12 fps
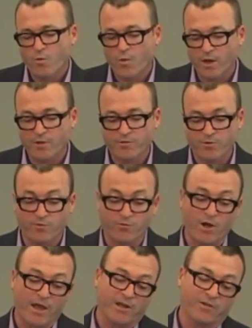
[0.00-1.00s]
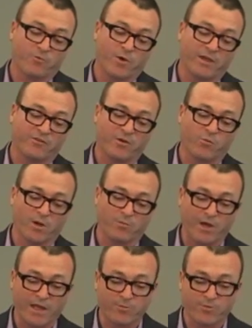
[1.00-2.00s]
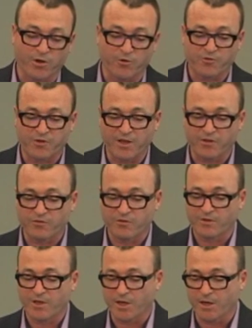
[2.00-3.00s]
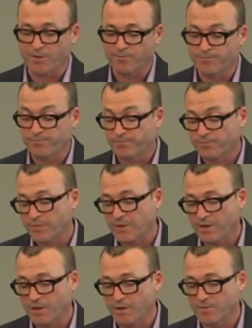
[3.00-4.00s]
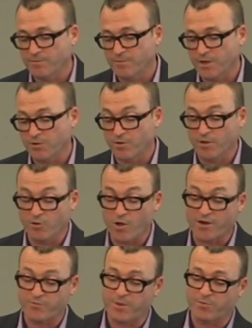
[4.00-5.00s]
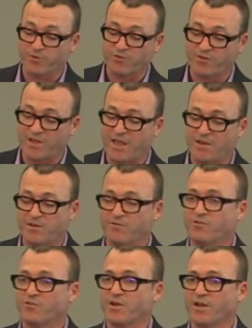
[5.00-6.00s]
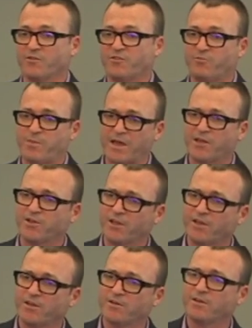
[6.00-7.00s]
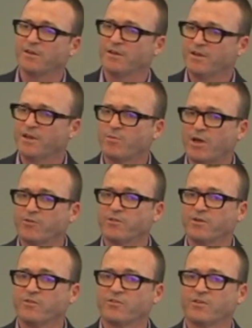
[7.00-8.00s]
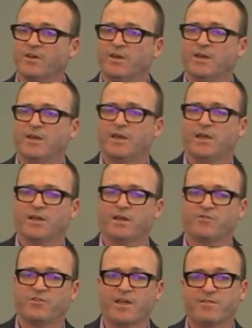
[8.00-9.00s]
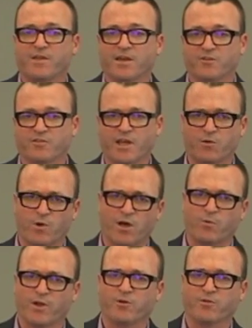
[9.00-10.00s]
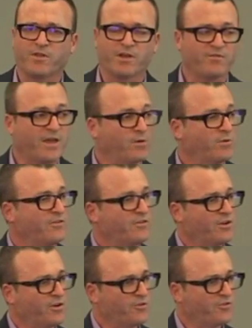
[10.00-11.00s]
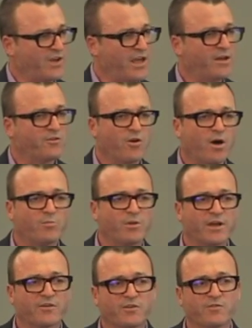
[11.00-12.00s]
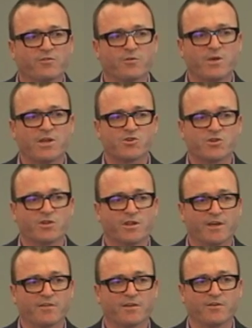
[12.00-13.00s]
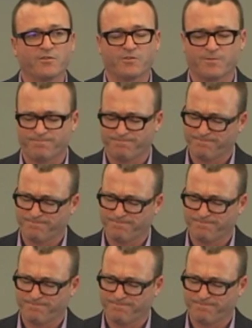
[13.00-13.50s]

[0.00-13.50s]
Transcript: Well, there are a variety of ways that one might approach this. Um, uh, a, a lot of people to date have just kind of speculated about this and have said things like, well, we don't think families can understand complex information like this.